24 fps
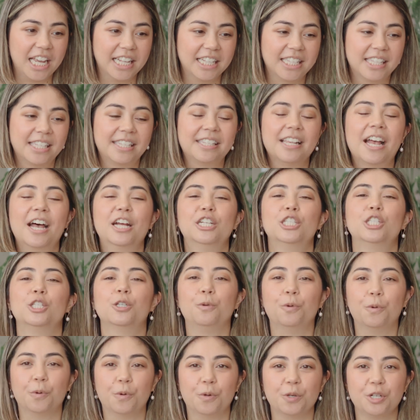to get such
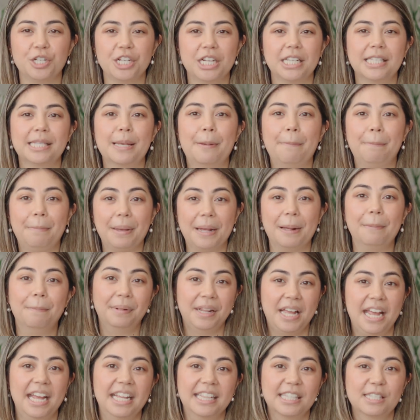gorgeous big
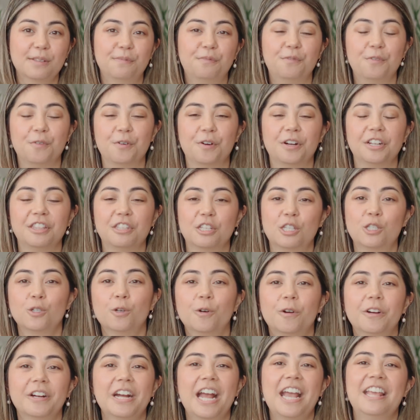plants for the
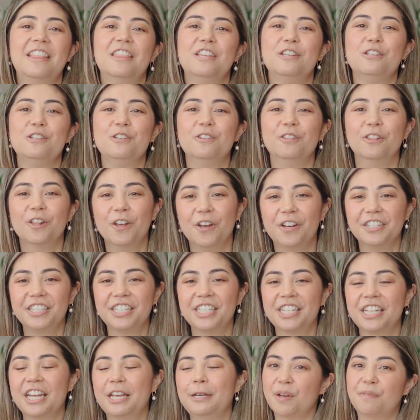store and the new
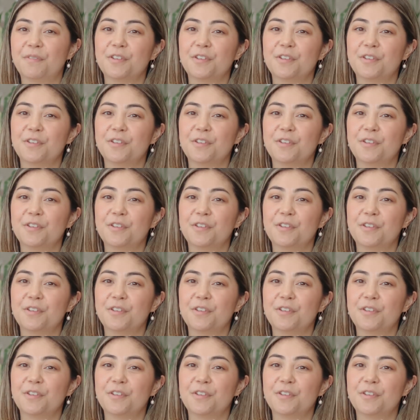launch.